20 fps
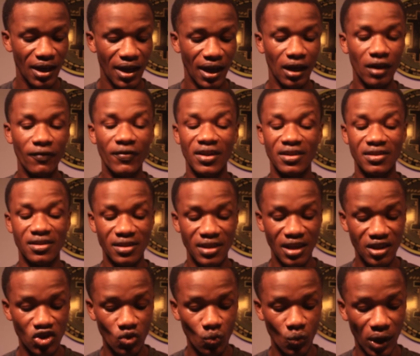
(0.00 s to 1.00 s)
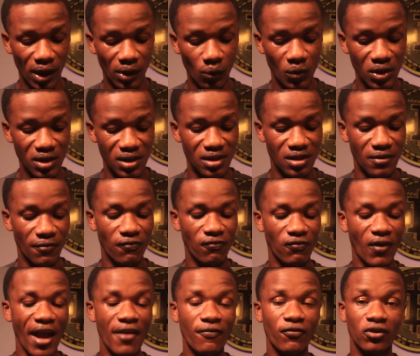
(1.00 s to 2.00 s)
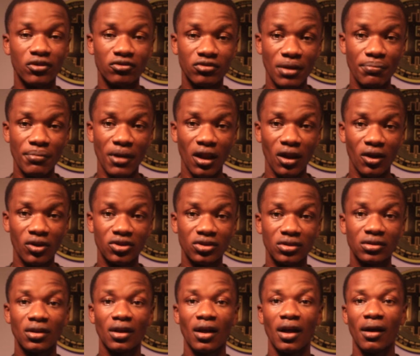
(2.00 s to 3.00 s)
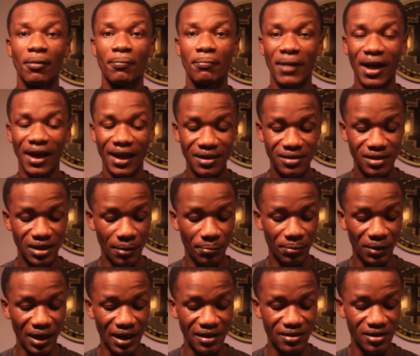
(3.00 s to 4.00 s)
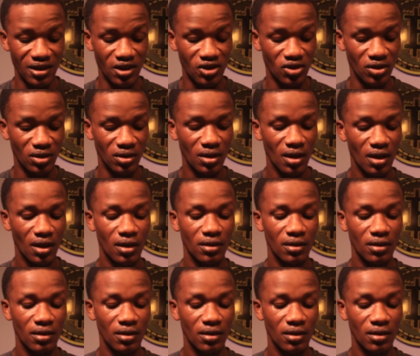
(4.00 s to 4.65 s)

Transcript: And if the sixth one, which is 500 million market capitalization,